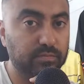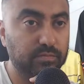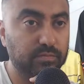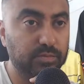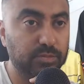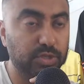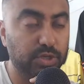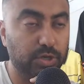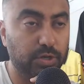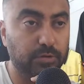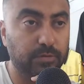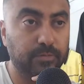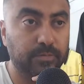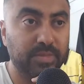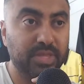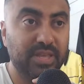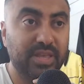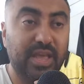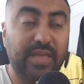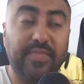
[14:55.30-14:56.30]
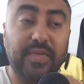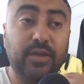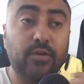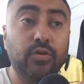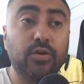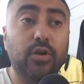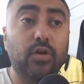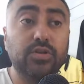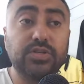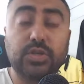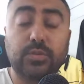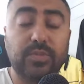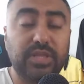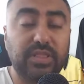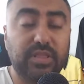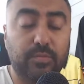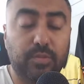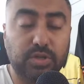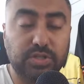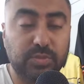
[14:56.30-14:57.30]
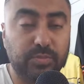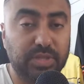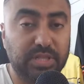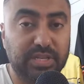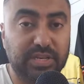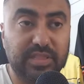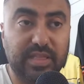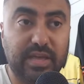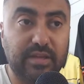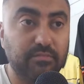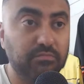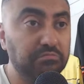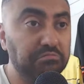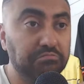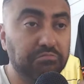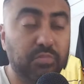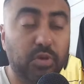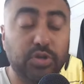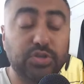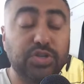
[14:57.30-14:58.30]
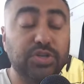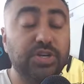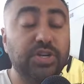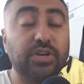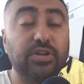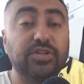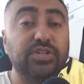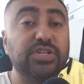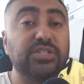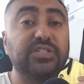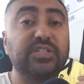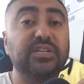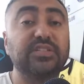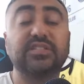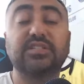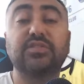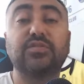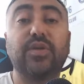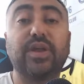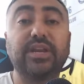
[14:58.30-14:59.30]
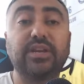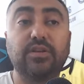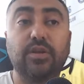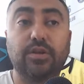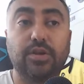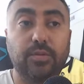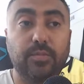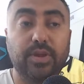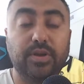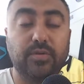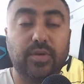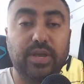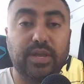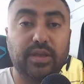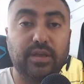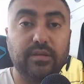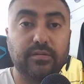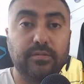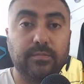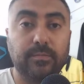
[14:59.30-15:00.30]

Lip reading: So, and there could also be the possibility that Pochettino just doesn't rate Noni Madueke.